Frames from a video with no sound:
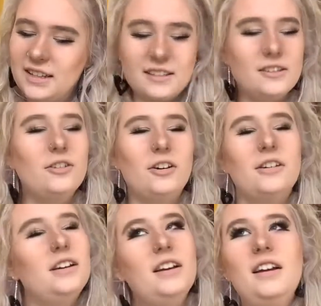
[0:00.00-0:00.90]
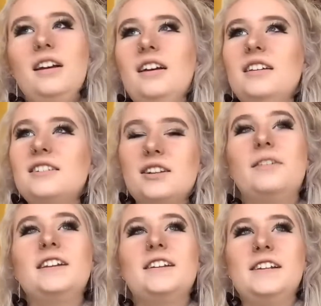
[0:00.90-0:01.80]
it's not
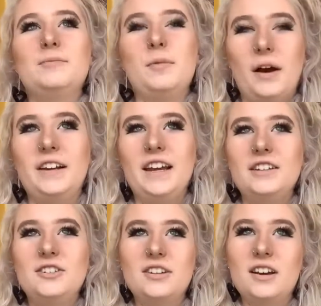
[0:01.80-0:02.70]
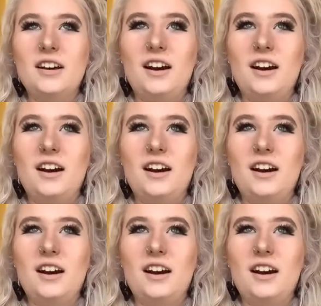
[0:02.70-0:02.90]
something that needs to be punished.